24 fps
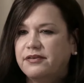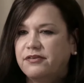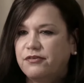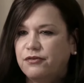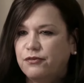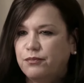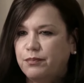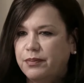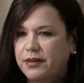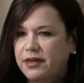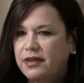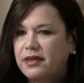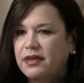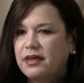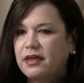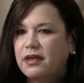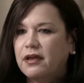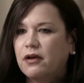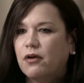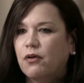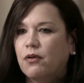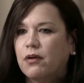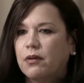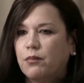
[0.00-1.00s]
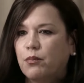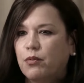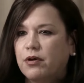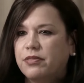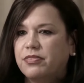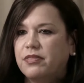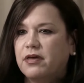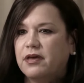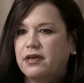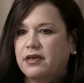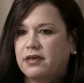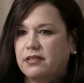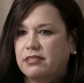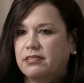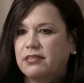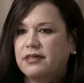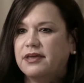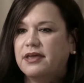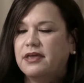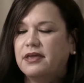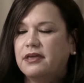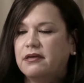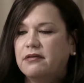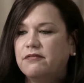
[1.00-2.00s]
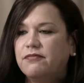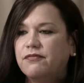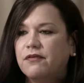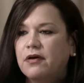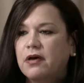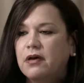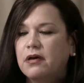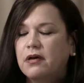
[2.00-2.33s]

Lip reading: to be here and when they can leave,